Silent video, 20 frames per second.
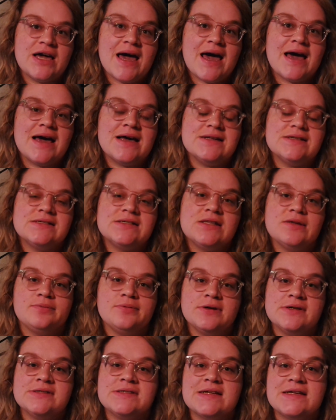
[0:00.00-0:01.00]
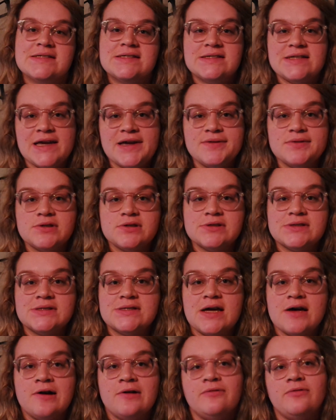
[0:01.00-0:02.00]
as The Princess Saves
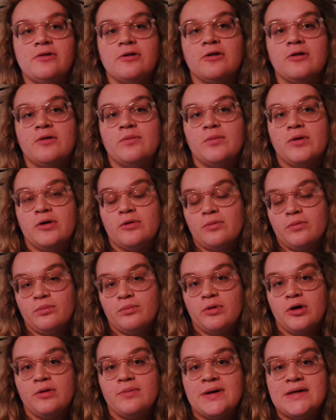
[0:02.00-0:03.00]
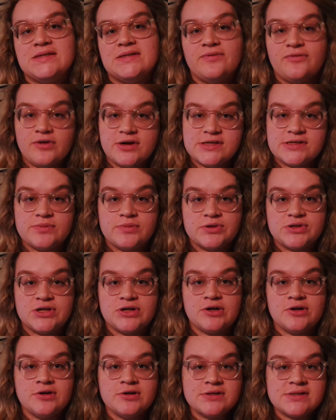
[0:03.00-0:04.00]
Herself or The Mermaid's Voice
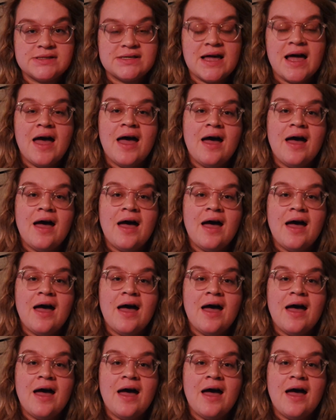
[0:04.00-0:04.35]
Returns.